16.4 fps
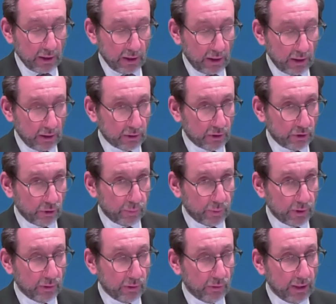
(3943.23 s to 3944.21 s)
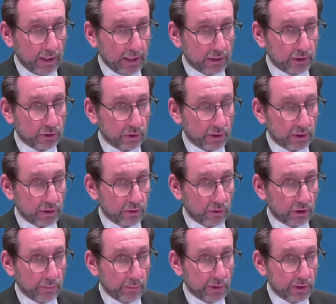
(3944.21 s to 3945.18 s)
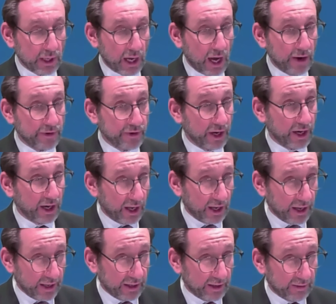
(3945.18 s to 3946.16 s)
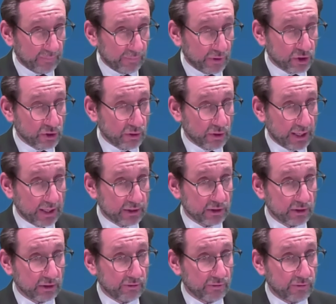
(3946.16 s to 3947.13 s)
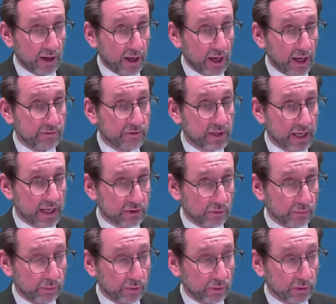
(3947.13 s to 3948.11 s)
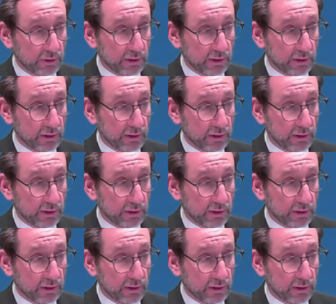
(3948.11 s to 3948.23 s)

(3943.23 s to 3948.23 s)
hard copy or electronic document underlying a 2005 test report?